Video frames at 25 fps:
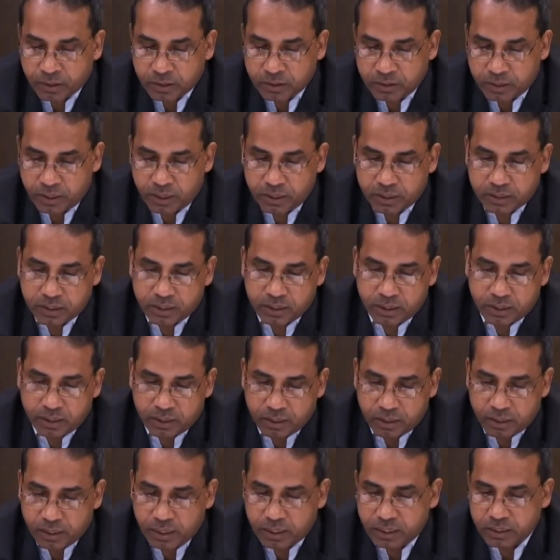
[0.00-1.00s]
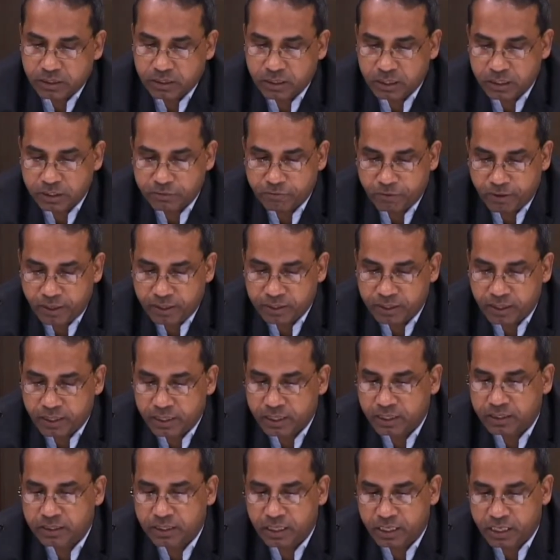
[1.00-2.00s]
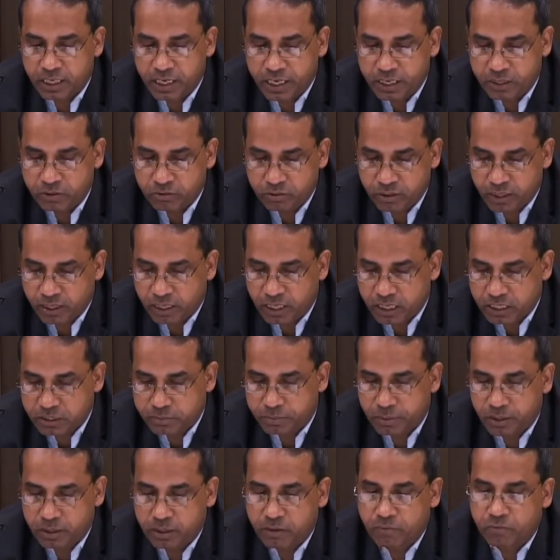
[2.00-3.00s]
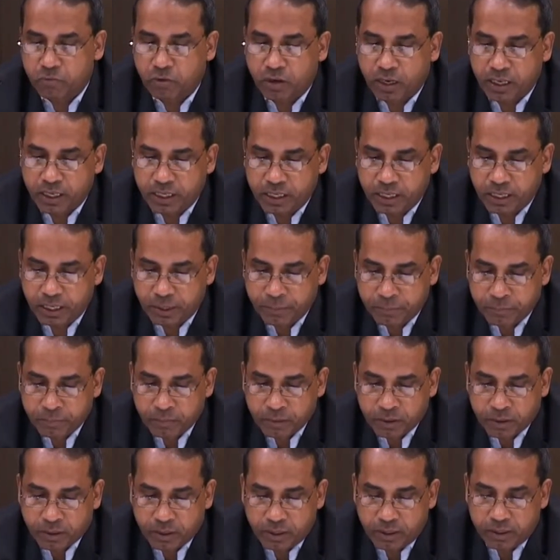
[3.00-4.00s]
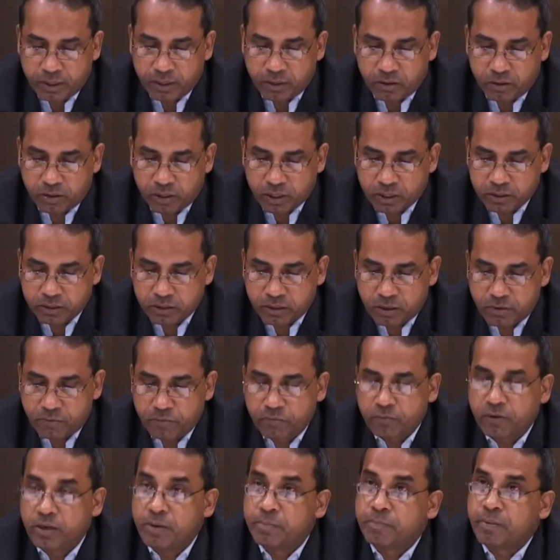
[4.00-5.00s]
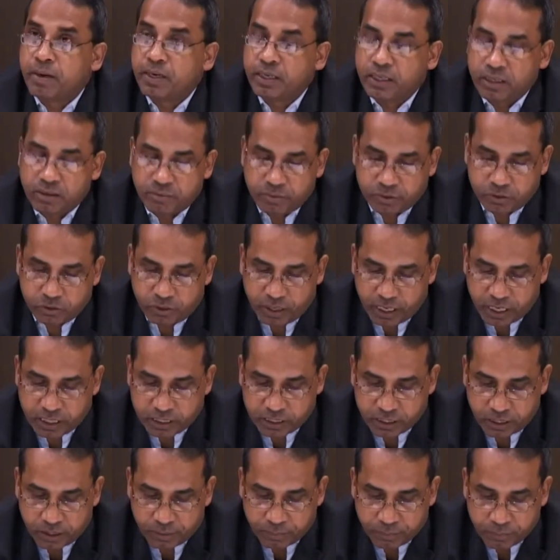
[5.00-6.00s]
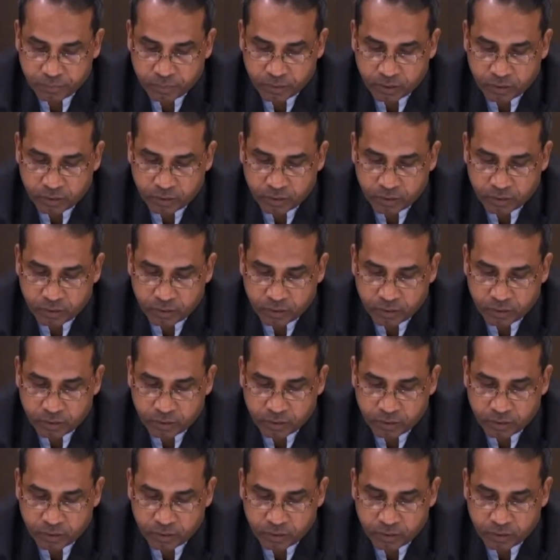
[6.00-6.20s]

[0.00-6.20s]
since it is felt that it is a key to the enhancement of quality in the context of imparting of education.